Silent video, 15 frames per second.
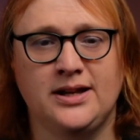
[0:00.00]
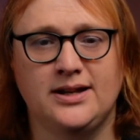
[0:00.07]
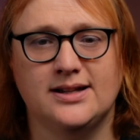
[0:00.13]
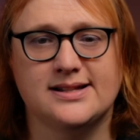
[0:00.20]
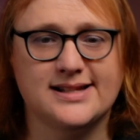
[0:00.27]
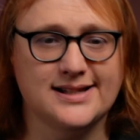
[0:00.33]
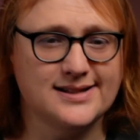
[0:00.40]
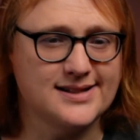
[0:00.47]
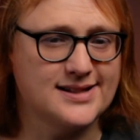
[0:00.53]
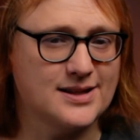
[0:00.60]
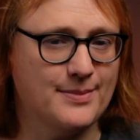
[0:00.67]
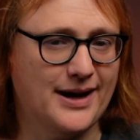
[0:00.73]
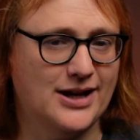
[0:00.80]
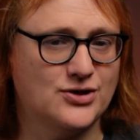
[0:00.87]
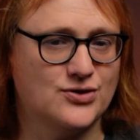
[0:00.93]
Since the
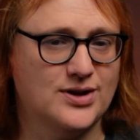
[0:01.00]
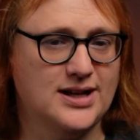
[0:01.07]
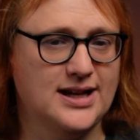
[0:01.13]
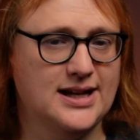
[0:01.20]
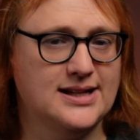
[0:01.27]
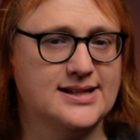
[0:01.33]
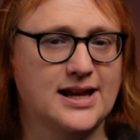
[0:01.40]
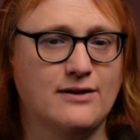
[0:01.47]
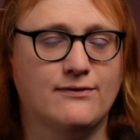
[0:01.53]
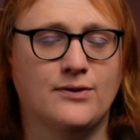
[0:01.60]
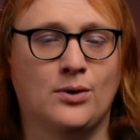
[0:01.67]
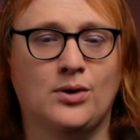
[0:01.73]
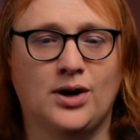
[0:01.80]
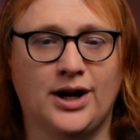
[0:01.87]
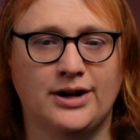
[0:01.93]
battery is a
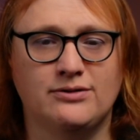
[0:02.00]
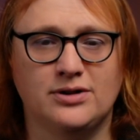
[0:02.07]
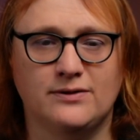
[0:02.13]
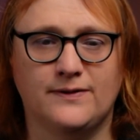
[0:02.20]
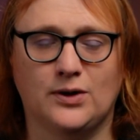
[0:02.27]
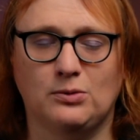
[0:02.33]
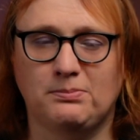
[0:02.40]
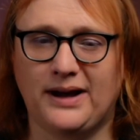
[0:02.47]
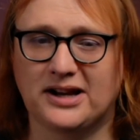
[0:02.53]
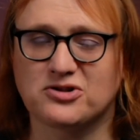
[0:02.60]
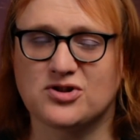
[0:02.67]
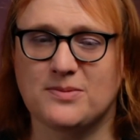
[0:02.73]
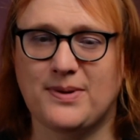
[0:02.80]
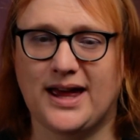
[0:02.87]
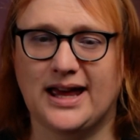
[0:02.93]
400-volt
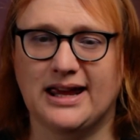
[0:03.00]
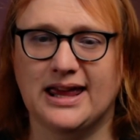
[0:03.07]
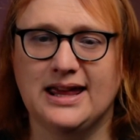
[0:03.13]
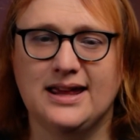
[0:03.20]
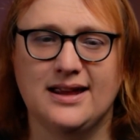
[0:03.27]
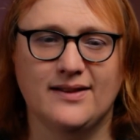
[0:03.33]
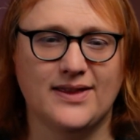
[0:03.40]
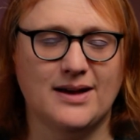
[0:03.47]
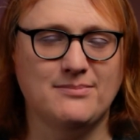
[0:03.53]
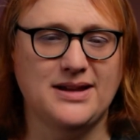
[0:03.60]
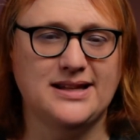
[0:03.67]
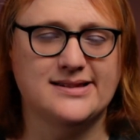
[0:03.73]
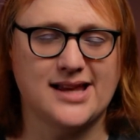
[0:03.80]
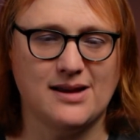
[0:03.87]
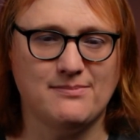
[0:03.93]
battery pack, that
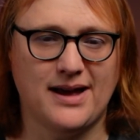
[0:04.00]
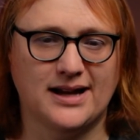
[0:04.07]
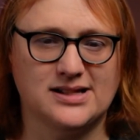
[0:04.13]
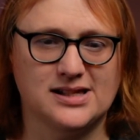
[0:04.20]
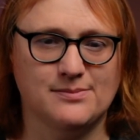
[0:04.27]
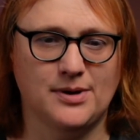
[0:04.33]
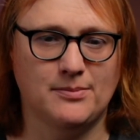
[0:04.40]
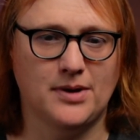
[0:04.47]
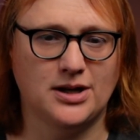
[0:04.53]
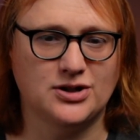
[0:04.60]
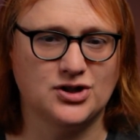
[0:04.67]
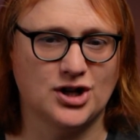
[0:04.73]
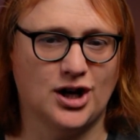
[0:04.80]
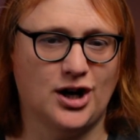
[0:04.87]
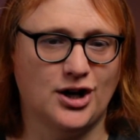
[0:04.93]
means a maximum
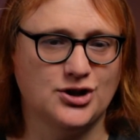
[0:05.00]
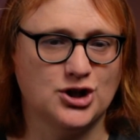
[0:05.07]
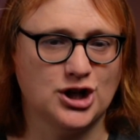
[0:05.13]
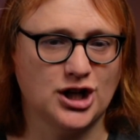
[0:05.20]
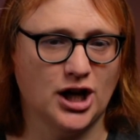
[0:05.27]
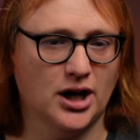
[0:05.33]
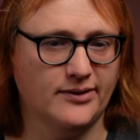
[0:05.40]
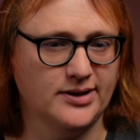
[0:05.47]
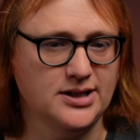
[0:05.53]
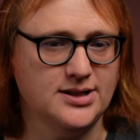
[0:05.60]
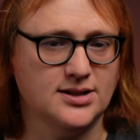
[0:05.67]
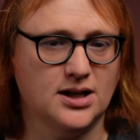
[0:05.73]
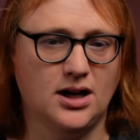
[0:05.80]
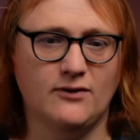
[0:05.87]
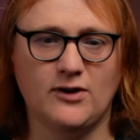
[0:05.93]
charge
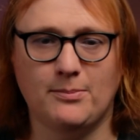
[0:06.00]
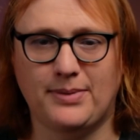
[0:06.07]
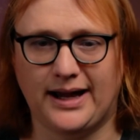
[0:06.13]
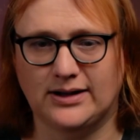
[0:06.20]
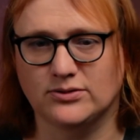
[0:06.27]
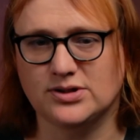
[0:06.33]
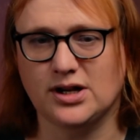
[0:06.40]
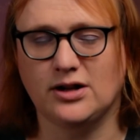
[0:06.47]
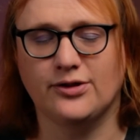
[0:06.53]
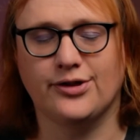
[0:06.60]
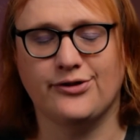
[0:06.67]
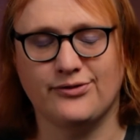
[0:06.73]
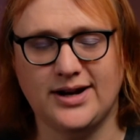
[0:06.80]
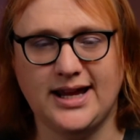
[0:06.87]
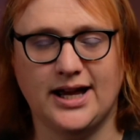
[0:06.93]
current of about
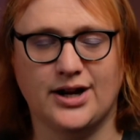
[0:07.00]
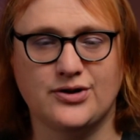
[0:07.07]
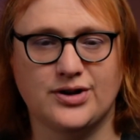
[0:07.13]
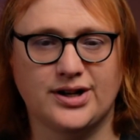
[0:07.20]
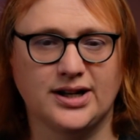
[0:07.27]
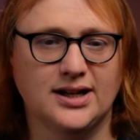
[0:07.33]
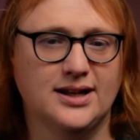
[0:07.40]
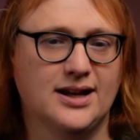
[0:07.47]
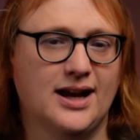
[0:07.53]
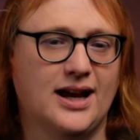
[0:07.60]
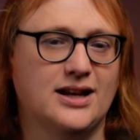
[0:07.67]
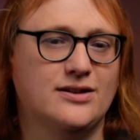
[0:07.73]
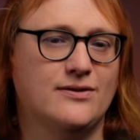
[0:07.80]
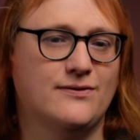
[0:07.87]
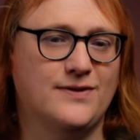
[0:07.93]

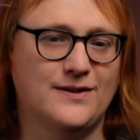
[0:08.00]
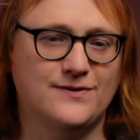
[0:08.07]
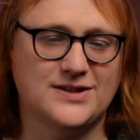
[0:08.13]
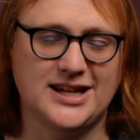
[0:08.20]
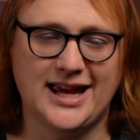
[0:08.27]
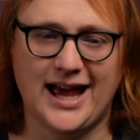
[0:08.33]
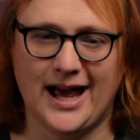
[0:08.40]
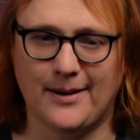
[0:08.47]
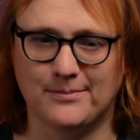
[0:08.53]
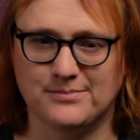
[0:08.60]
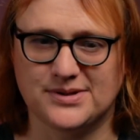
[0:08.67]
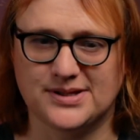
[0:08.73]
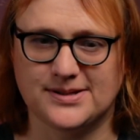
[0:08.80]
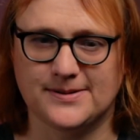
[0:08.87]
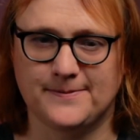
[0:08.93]
350
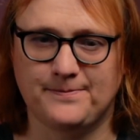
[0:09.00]
amps.